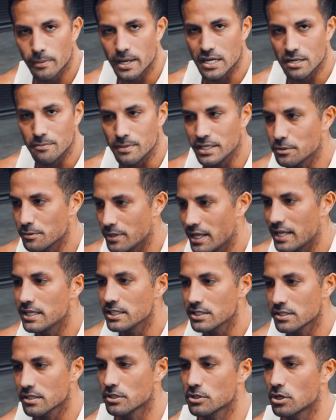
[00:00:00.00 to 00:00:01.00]
by any means, but that
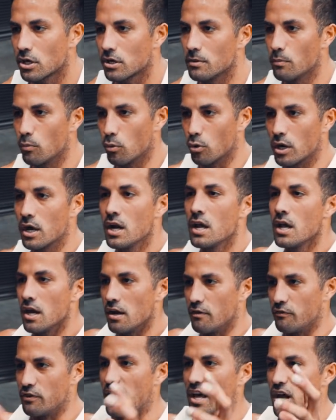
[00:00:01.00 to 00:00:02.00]
is gonna target more
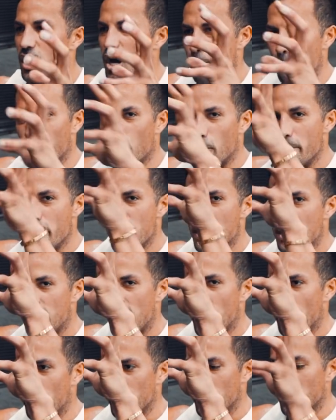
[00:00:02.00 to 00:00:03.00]
of that upper mid
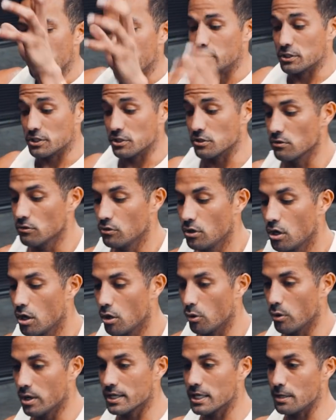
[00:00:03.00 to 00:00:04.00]
area versus
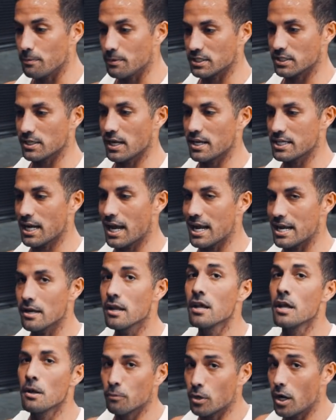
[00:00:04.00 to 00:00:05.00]
low, keeping tight
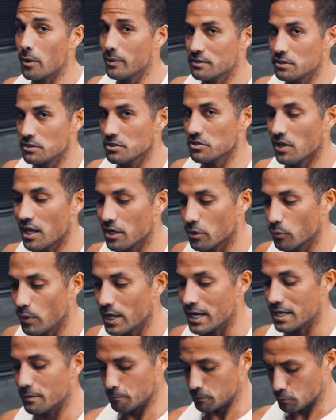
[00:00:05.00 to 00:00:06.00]
probably have to use a lighter
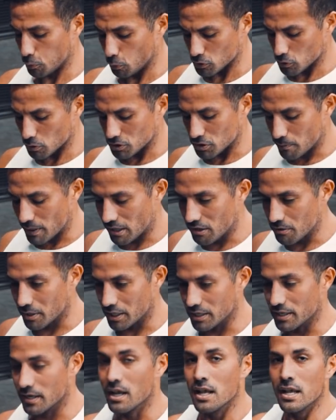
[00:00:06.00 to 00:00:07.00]
weight, pull towards your belly
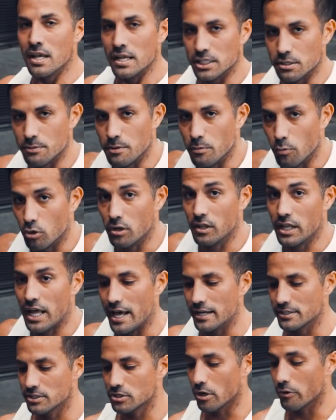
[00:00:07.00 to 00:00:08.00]
button, so you to more
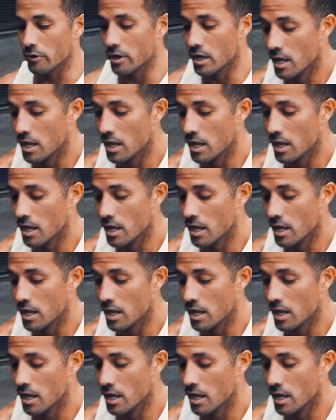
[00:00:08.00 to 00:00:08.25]
lat. So